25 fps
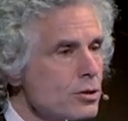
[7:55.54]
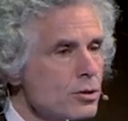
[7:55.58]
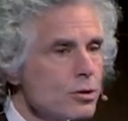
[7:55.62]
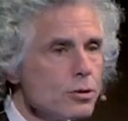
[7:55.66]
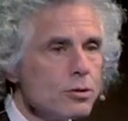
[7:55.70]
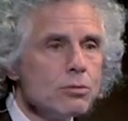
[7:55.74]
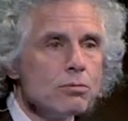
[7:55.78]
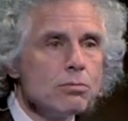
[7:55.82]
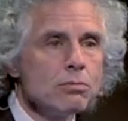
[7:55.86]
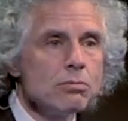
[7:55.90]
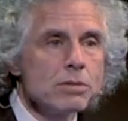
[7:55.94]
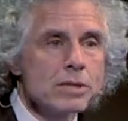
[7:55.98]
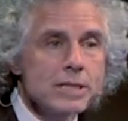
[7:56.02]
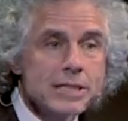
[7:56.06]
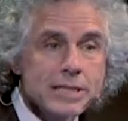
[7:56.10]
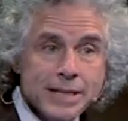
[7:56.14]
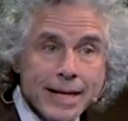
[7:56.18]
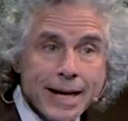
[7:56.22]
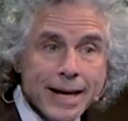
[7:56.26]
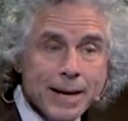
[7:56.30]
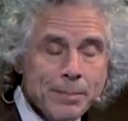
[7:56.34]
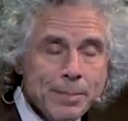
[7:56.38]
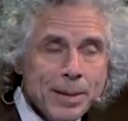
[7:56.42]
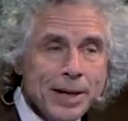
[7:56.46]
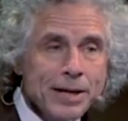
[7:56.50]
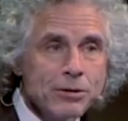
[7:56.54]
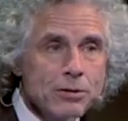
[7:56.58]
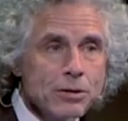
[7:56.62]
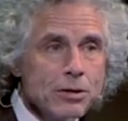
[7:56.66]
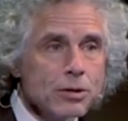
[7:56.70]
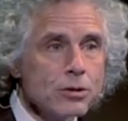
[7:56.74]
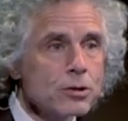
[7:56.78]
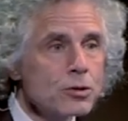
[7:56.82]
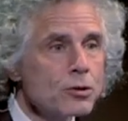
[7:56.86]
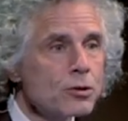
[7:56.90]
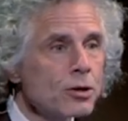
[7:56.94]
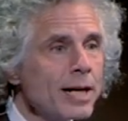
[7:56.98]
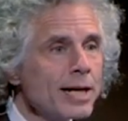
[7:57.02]
to stamp out
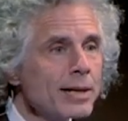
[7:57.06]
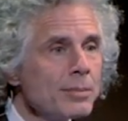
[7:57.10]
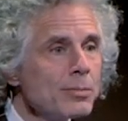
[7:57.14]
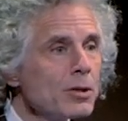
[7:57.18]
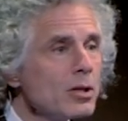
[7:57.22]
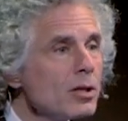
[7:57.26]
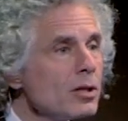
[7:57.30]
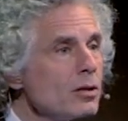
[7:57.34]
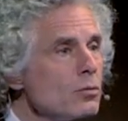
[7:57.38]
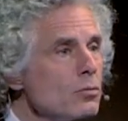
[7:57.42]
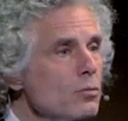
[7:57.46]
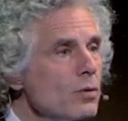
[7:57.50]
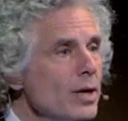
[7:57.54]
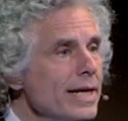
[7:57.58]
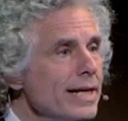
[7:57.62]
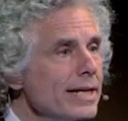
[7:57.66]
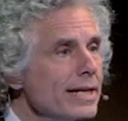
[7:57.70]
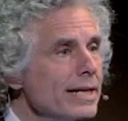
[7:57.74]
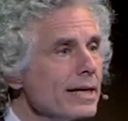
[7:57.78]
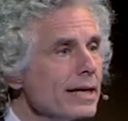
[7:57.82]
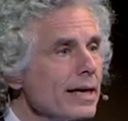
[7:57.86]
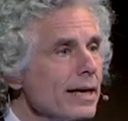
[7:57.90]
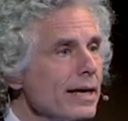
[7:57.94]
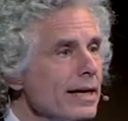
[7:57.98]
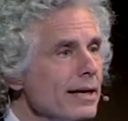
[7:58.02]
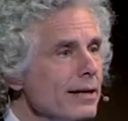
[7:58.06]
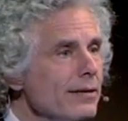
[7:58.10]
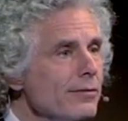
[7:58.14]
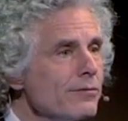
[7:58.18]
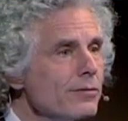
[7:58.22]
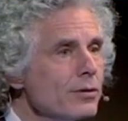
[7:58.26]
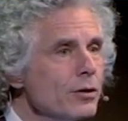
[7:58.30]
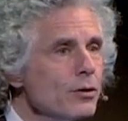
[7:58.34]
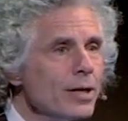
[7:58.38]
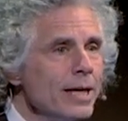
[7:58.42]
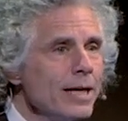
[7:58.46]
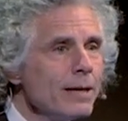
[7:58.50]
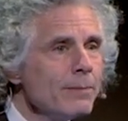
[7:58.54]
tribal raiding and
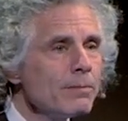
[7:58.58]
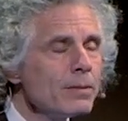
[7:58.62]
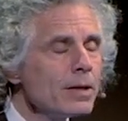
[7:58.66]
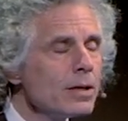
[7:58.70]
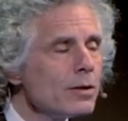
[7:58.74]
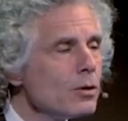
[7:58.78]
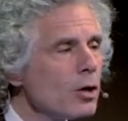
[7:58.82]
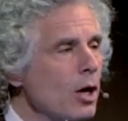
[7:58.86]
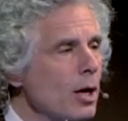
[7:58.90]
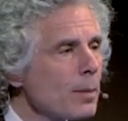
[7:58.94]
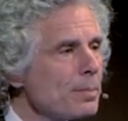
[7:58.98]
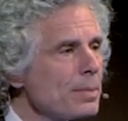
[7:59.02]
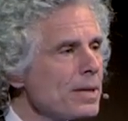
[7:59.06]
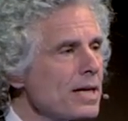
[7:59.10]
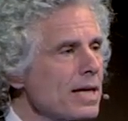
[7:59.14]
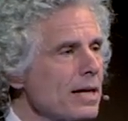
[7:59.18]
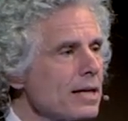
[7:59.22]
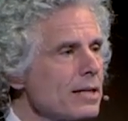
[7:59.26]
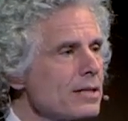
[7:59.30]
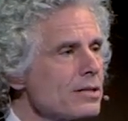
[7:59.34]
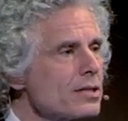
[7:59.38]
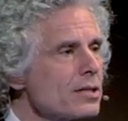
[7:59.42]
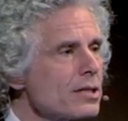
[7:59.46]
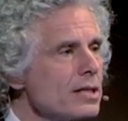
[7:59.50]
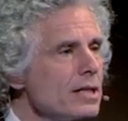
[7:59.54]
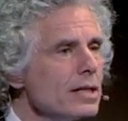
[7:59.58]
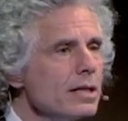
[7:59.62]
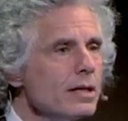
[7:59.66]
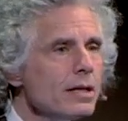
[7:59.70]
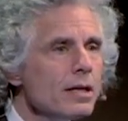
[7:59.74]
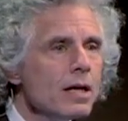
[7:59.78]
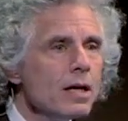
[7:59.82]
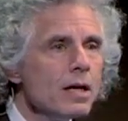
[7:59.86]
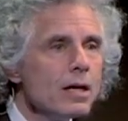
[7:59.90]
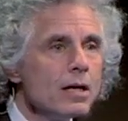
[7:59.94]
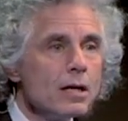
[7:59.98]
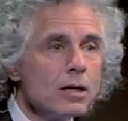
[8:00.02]
feuding, not because the